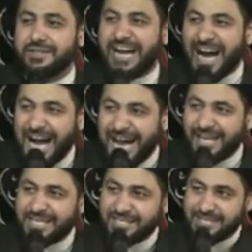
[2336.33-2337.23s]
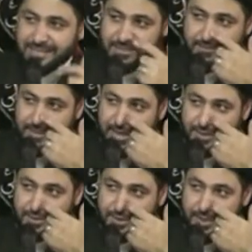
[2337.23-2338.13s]
the highest,
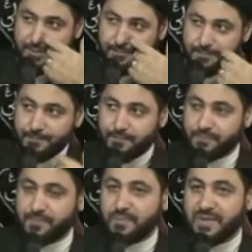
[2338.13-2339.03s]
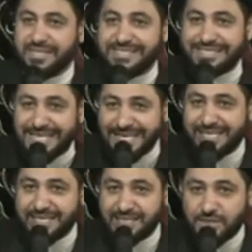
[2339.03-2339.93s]
actually,
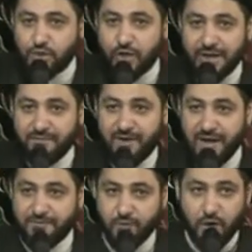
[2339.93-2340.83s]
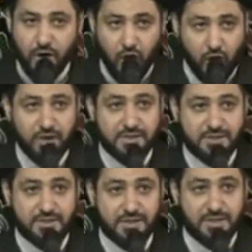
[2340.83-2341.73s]
sickness that you can find for a
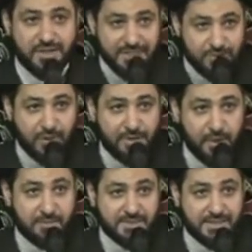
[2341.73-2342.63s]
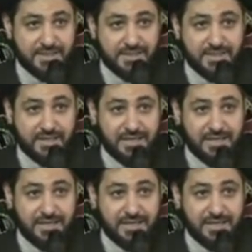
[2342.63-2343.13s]
heart is what Imam says.